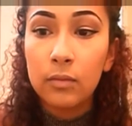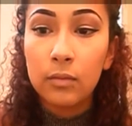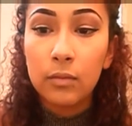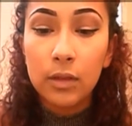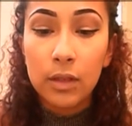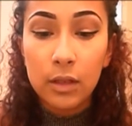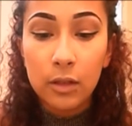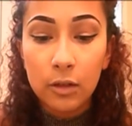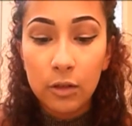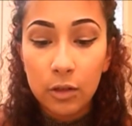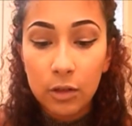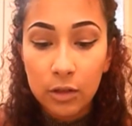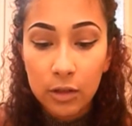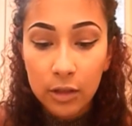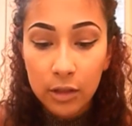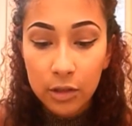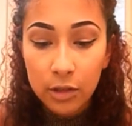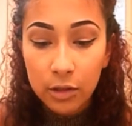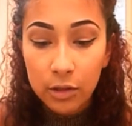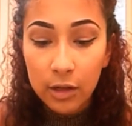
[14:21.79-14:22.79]
Then you just
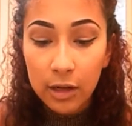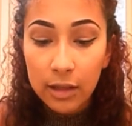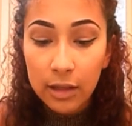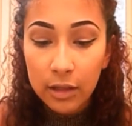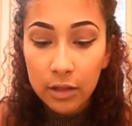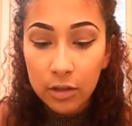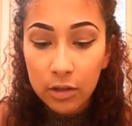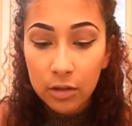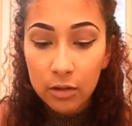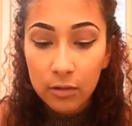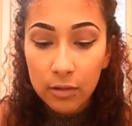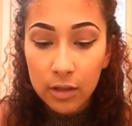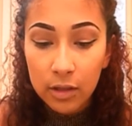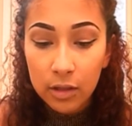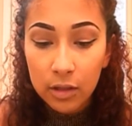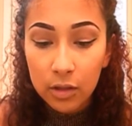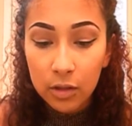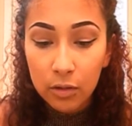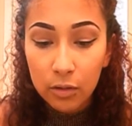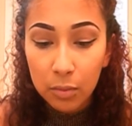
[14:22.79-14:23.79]
get your eyelash glue
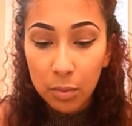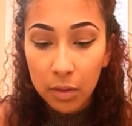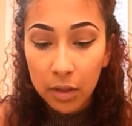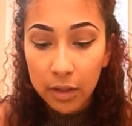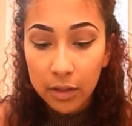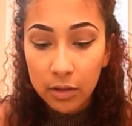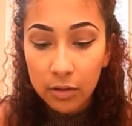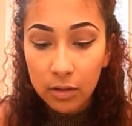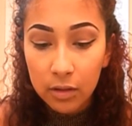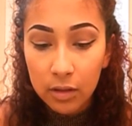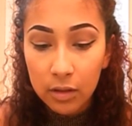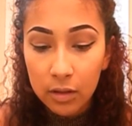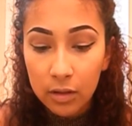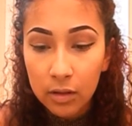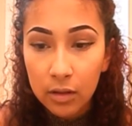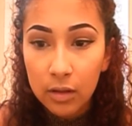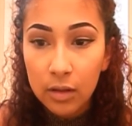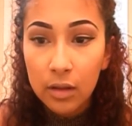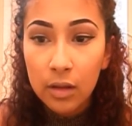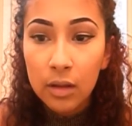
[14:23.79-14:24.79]
and you apply to the
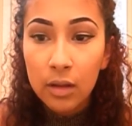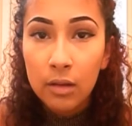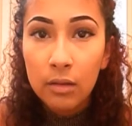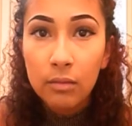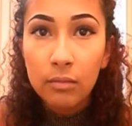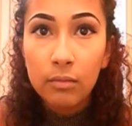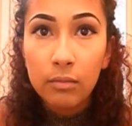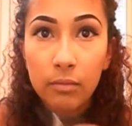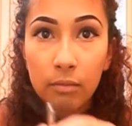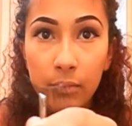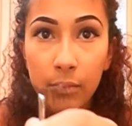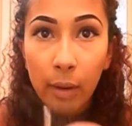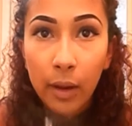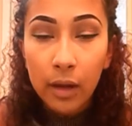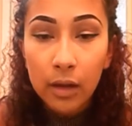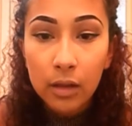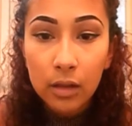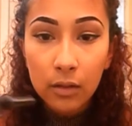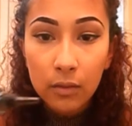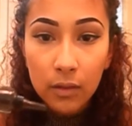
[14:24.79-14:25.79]

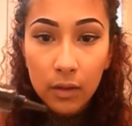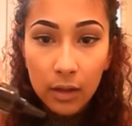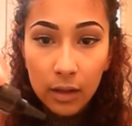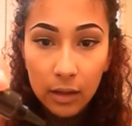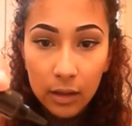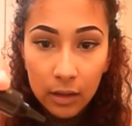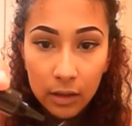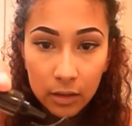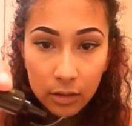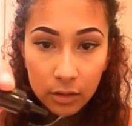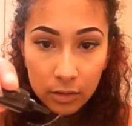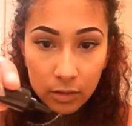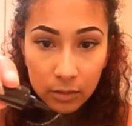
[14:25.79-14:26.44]
band of the eyelash.